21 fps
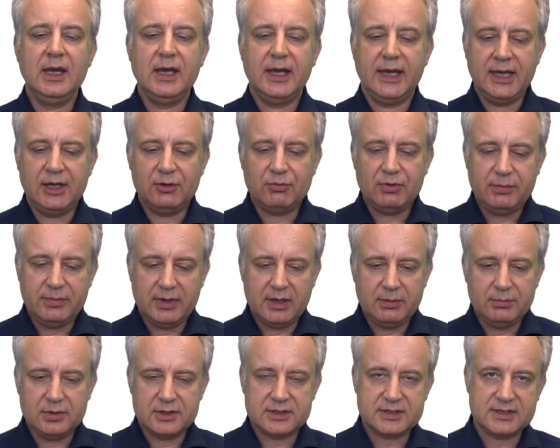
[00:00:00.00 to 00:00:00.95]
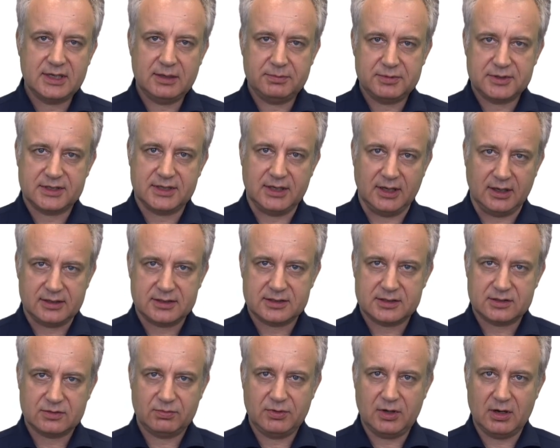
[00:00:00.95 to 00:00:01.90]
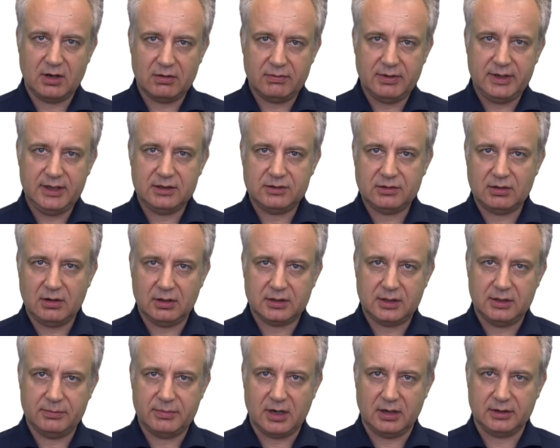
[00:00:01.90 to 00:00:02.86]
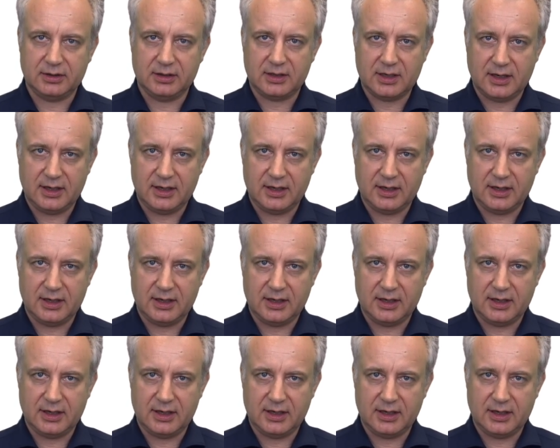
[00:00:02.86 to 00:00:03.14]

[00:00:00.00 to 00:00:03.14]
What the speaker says: And remember step 6. We already talked about it.